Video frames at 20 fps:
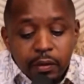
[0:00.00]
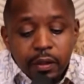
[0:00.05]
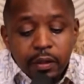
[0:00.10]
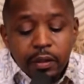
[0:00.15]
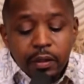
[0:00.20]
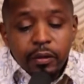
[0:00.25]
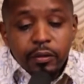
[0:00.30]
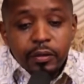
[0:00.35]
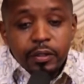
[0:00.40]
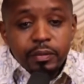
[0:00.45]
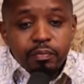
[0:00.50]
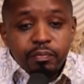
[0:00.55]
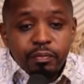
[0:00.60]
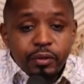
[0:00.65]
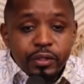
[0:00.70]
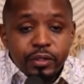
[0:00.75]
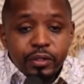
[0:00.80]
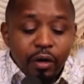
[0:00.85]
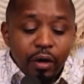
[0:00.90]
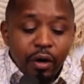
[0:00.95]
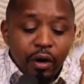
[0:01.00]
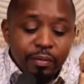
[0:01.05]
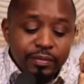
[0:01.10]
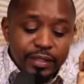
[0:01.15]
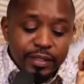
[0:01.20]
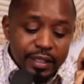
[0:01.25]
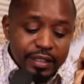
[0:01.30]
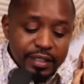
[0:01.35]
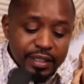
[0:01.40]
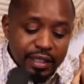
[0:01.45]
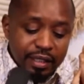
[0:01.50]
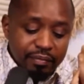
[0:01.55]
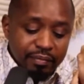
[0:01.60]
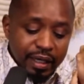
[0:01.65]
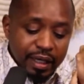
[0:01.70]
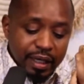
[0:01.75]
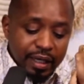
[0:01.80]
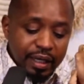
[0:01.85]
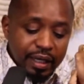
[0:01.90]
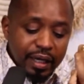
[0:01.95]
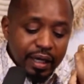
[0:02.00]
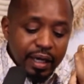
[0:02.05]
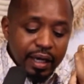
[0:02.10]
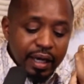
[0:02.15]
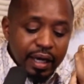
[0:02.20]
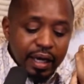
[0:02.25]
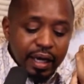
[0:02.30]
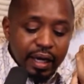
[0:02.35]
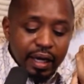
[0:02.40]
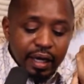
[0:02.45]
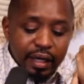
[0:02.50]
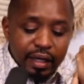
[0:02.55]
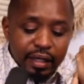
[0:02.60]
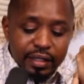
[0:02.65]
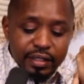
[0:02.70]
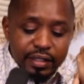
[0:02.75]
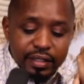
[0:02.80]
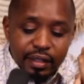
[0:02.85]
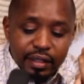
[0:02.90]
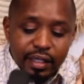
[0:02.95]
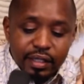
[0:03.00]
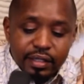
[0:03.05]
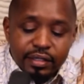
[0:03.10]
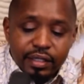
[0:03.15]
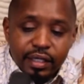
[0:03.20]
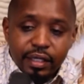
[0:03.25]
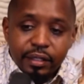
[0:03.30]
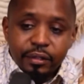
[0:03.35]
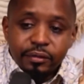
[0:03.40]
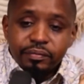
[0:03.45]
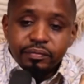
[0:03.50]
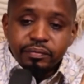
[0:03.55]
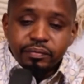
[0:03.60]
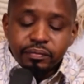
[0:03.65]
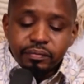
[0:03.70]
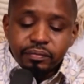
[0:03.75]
They would put objects in my anus and then say